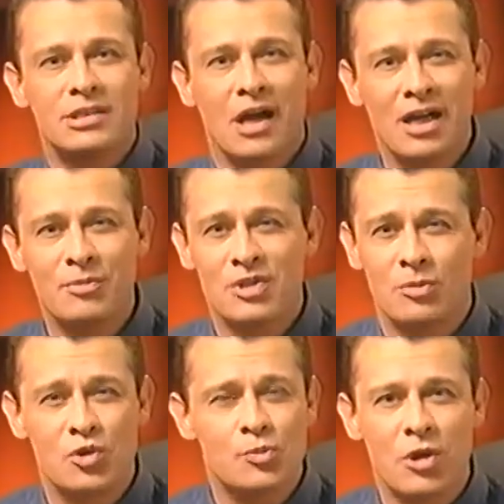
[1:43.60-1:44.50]
Time is
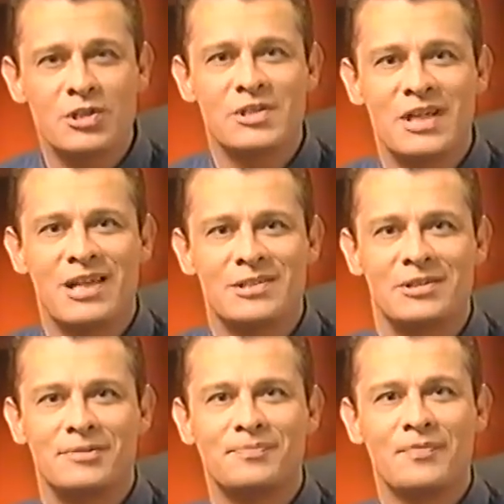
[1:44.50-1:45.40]
our most precious
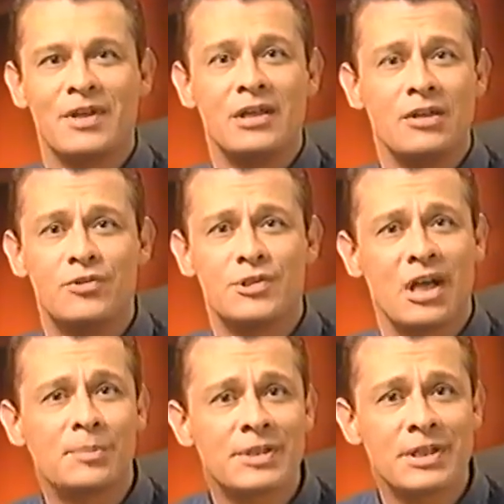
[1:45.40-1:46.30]
asset. If you
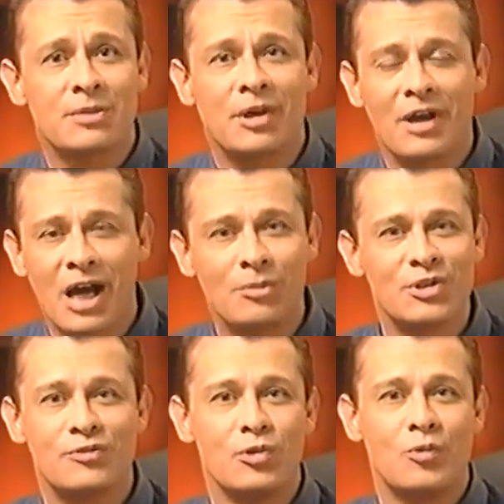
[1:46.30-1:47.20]
stop and think about how
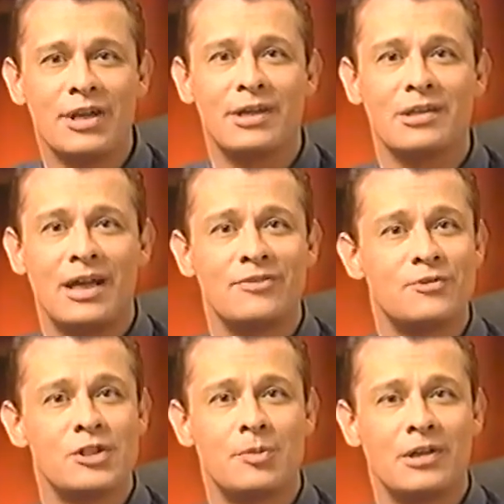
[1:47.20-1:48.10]
much of your waking
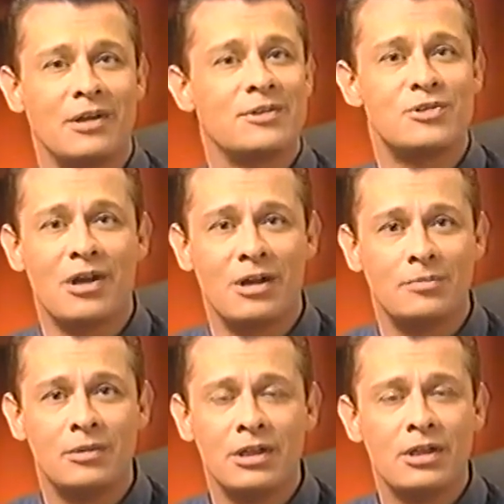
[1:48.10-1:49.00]
life is spent on the job,